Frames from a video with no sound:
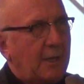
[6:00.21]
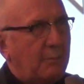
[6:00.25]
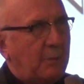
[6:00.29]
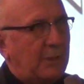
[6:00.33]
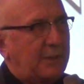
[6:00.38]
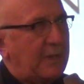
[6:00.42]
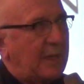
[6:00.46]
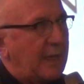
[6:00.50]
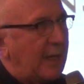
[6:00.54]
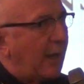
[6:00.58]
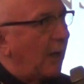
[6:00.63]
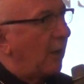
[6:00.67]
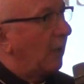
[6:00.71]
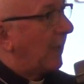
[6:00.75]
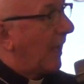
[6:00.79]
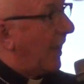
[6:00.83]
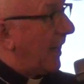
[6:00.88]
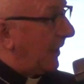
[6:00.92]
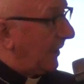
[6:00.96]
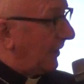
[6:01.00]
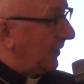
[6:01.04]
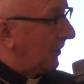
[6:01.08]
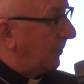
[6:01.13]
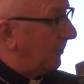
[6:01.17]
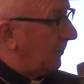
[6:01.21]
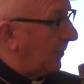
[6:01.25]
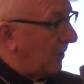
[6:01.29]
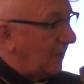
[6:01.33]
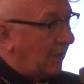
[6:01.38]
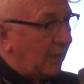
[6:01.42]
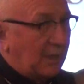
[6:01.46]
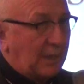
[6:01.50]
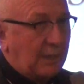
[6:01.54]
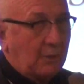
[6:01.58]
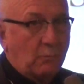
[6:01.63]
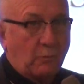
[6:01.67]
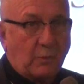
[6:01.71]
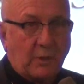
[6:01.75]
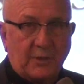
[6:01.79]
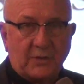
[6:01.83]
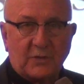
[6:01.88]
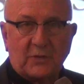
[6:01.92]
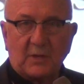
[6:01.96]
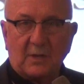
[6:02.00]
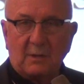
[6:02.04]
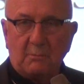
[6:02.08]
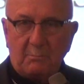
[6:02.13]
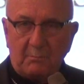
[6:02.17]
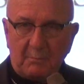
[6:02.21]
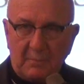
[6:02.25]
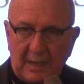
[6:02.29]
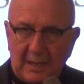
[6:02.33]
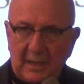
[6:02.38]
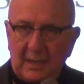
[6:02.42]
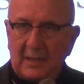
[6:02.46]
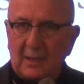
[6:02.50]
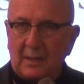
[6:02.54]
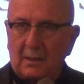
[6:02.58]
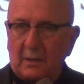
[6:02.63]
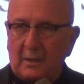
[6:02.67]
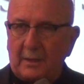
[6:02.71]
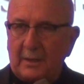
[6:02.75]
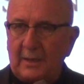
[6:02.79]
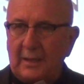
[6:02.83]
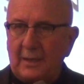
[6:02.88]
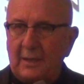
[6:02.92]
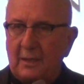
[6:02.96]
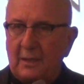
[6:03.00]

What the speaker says: But the airline community was immediately